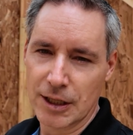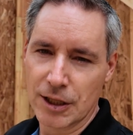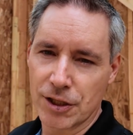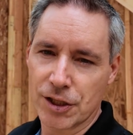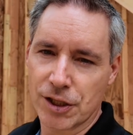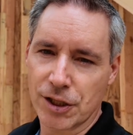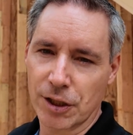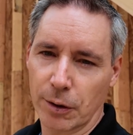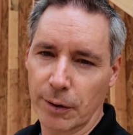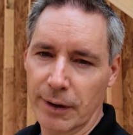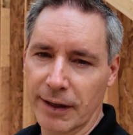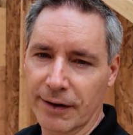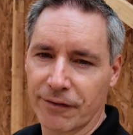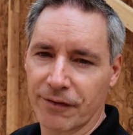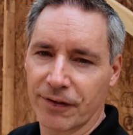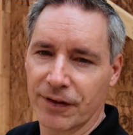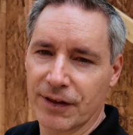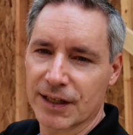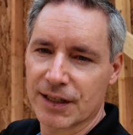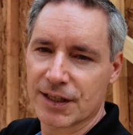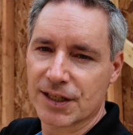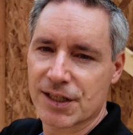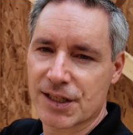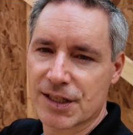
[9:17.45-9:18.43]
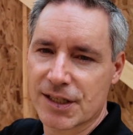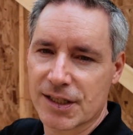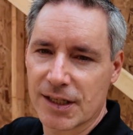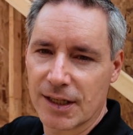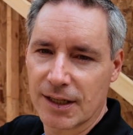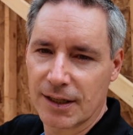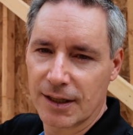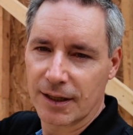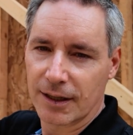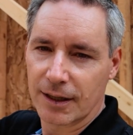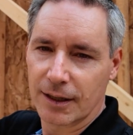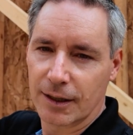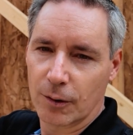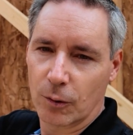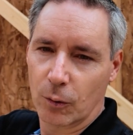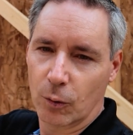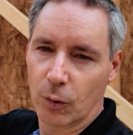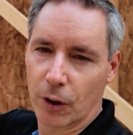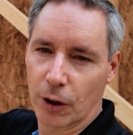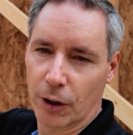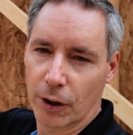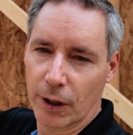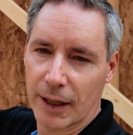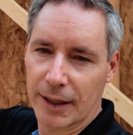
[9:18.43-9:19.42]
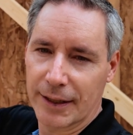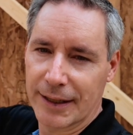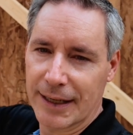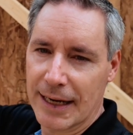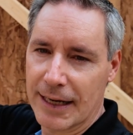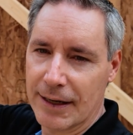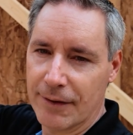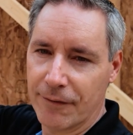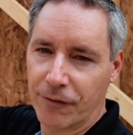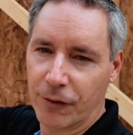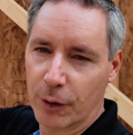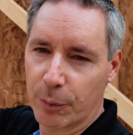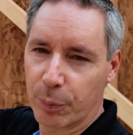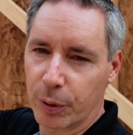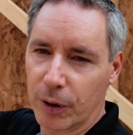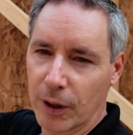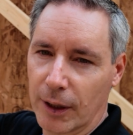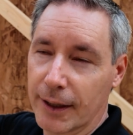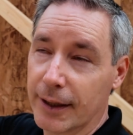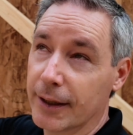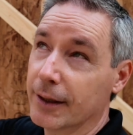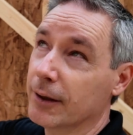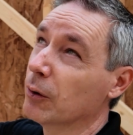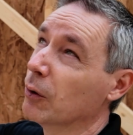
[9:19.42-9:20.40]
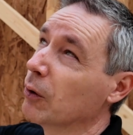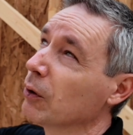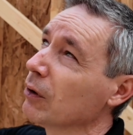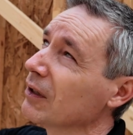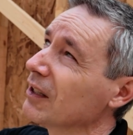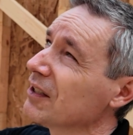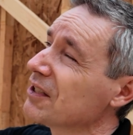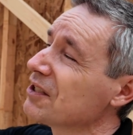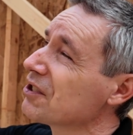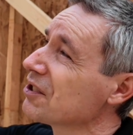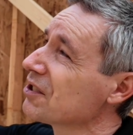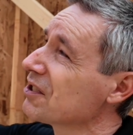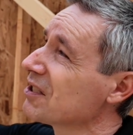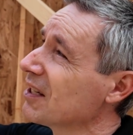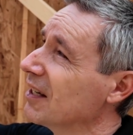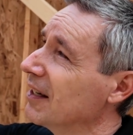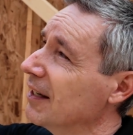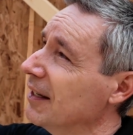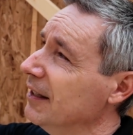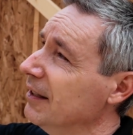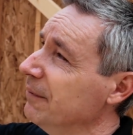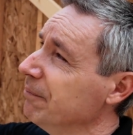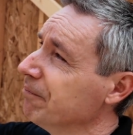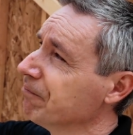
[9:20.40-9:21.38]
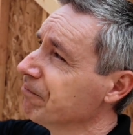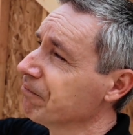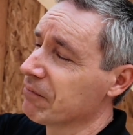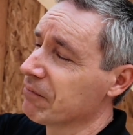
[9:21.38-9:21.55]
So if this were an 8-foot plate, or let's just say